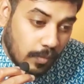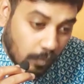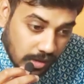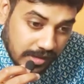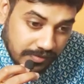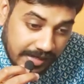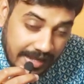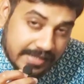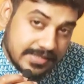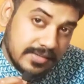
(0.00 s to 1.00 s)
whatever
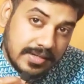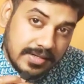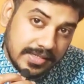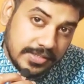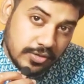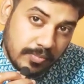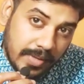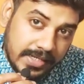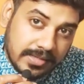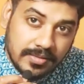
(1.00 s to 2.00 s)
accident issue
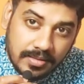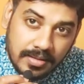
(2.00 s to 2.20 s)
might